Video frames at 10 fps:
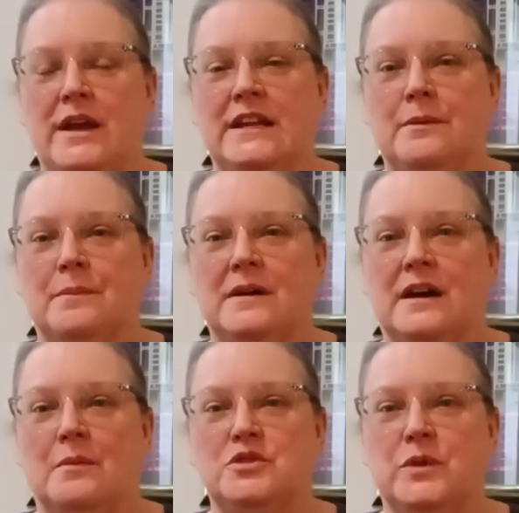if we end up
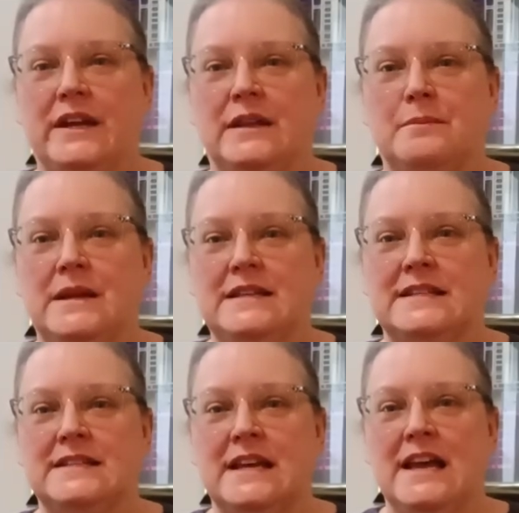um, doing it in
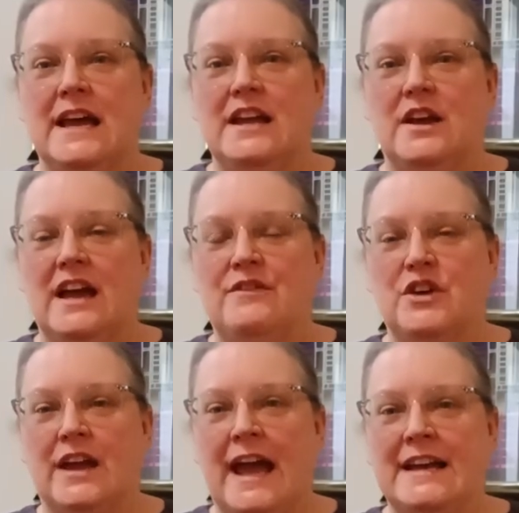pieces, if
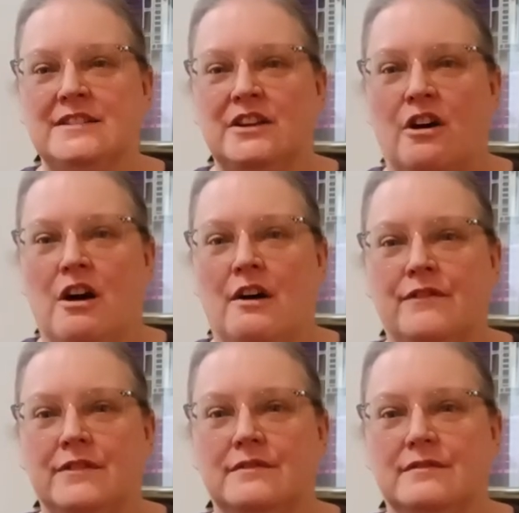you're casting
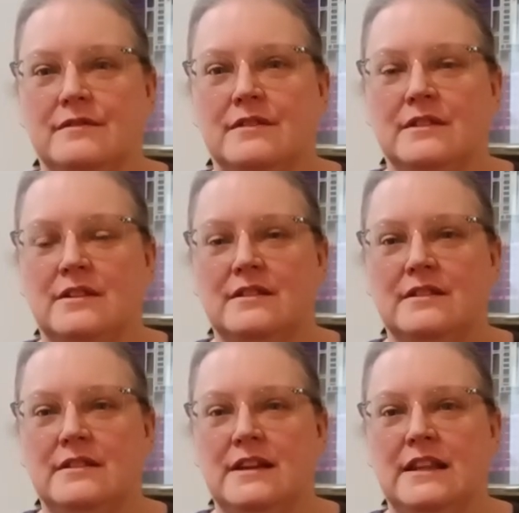off
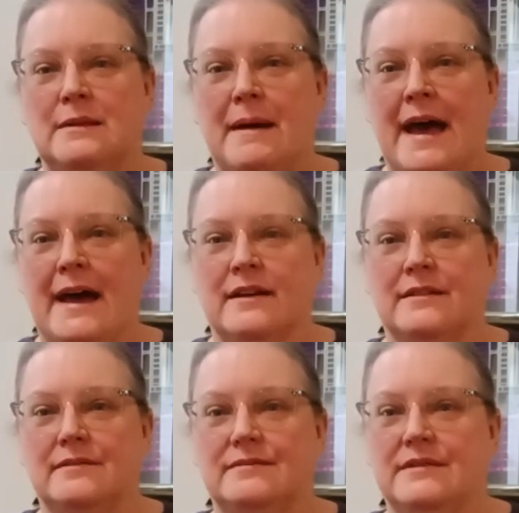in the back
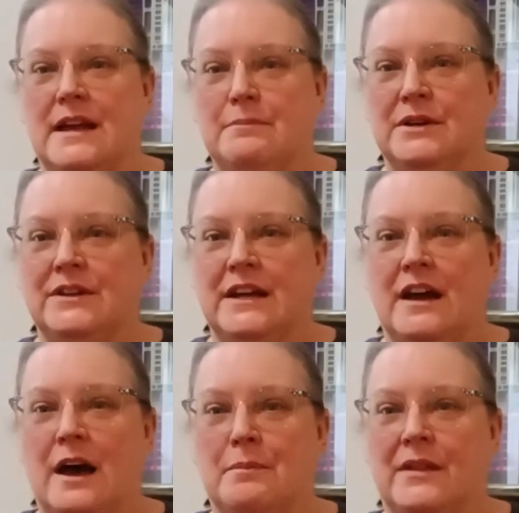and building
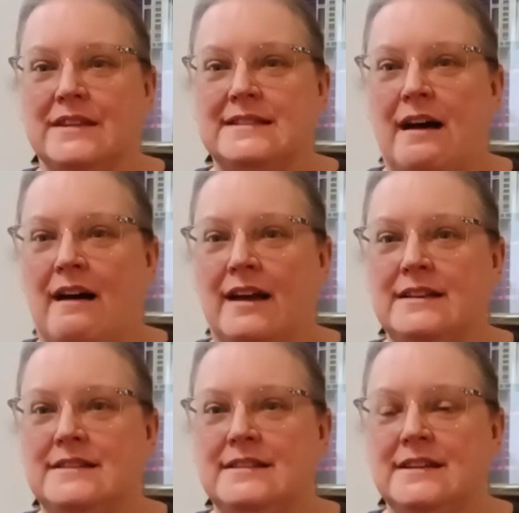up on the
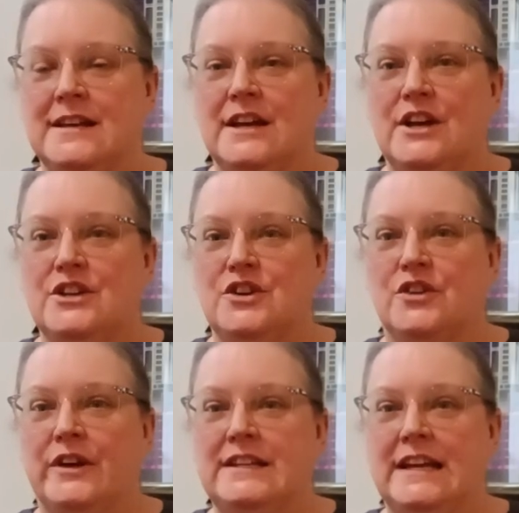sides, you're
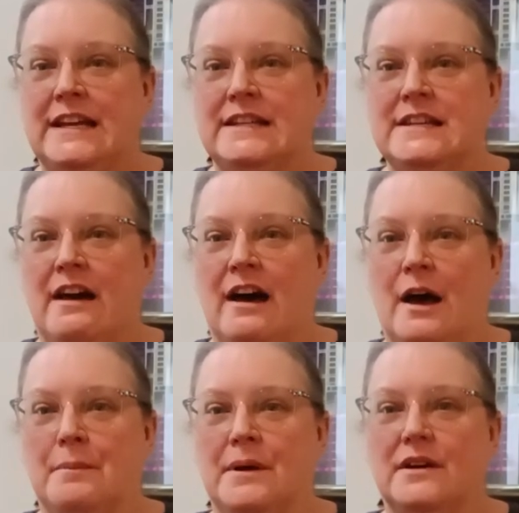going to end
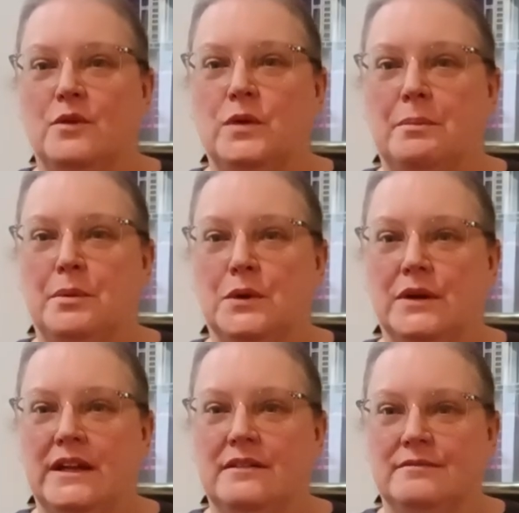up with
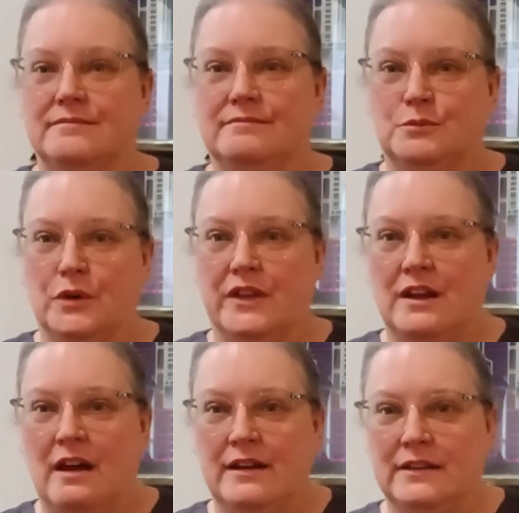pulling more
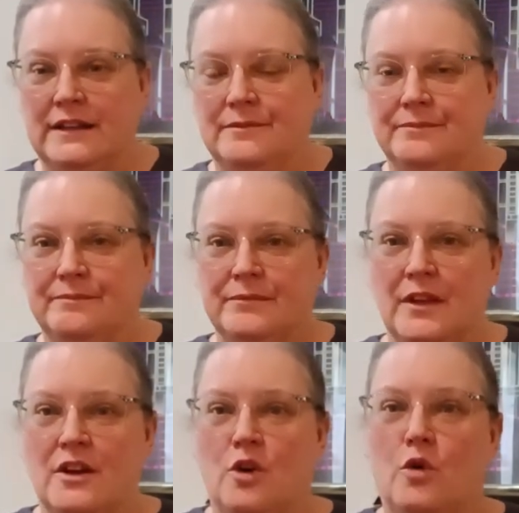than likely
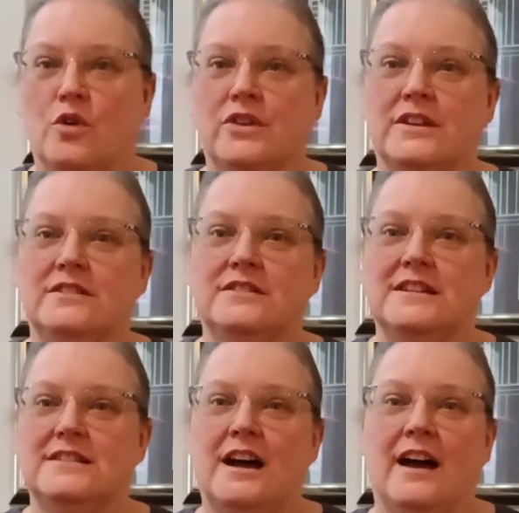or the
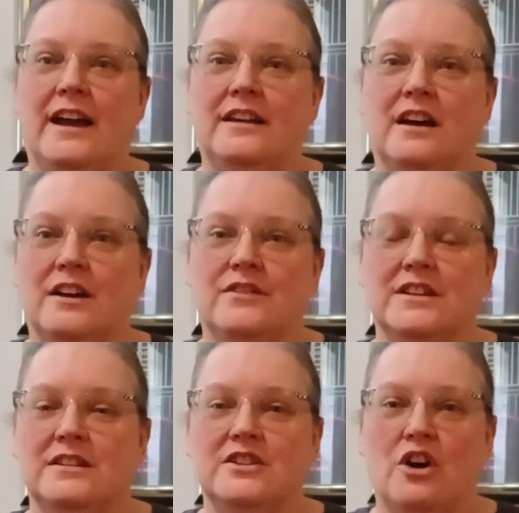design of
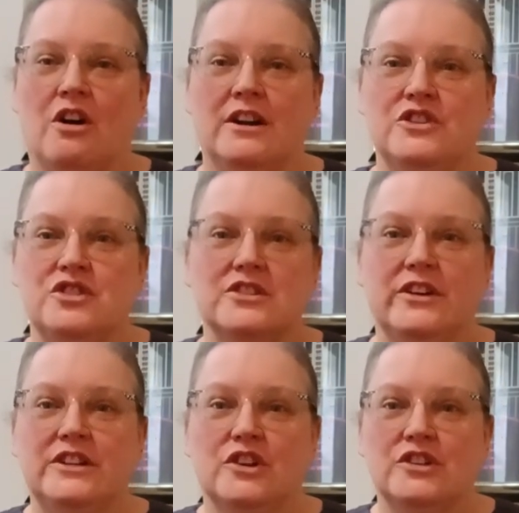the yarn is just
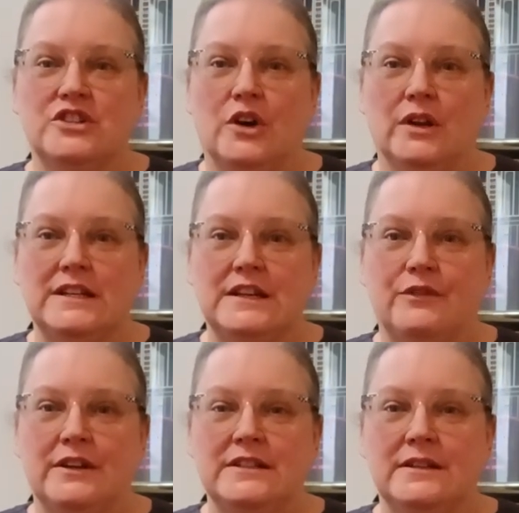going to look totally
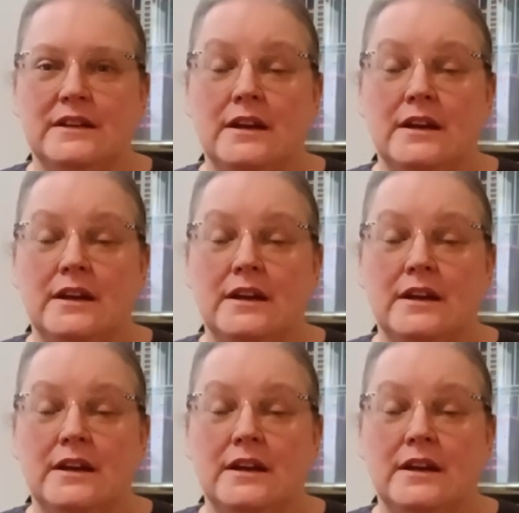different.